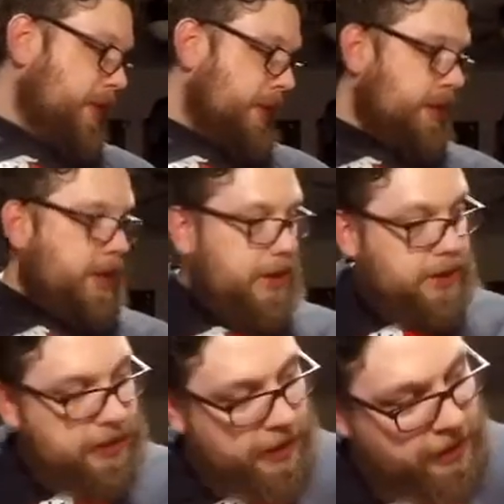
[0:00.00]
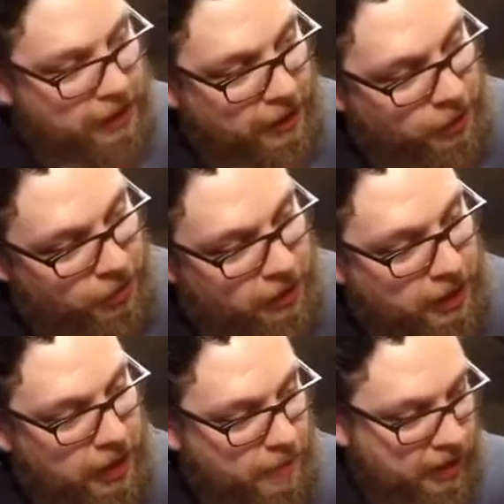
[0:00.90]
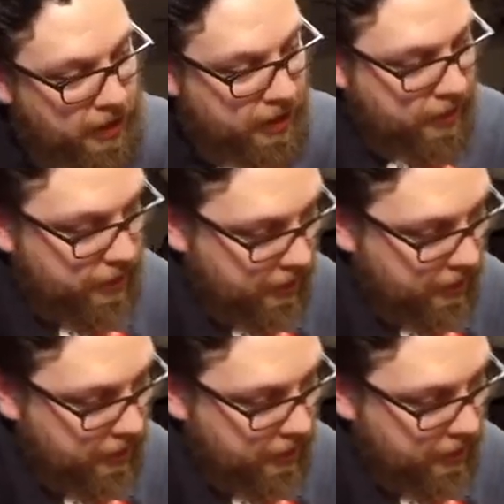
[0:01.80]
I think this has actually came in